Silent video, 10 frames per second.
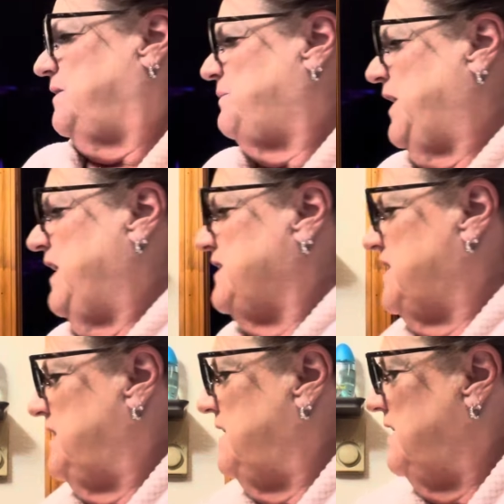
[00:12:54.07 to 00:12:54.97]
but
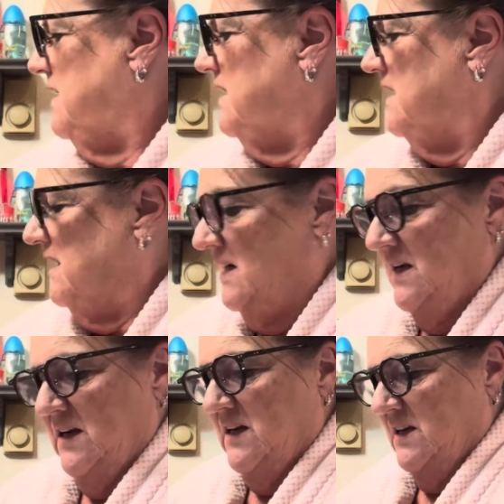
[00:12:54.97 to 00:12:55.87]

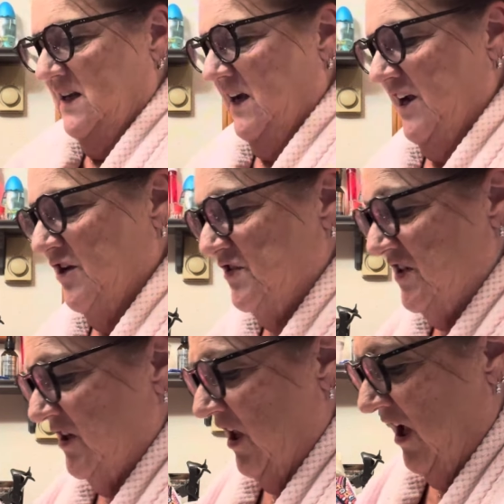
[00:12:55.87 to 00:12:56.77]
I use it
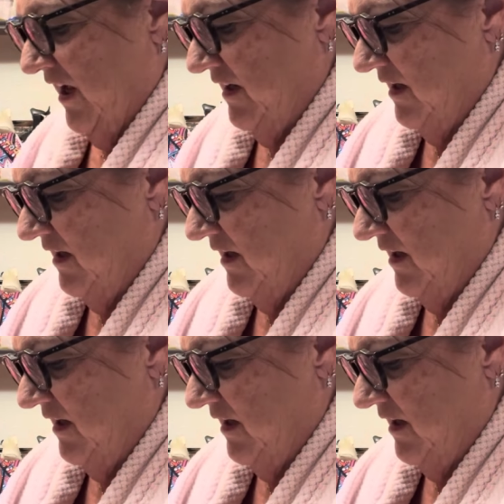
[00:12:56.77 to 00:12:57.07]
a lot.